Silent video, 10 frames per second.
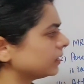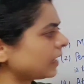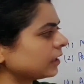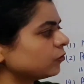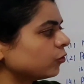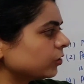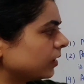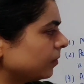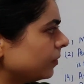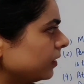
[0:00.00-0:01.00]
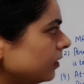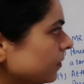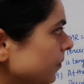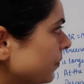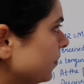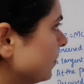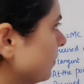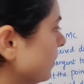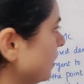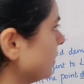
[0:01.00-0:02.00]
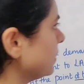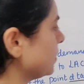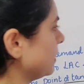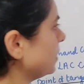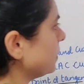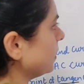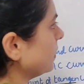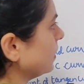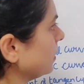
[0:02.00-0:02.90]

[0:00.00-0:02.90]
but that won't happen. Instead,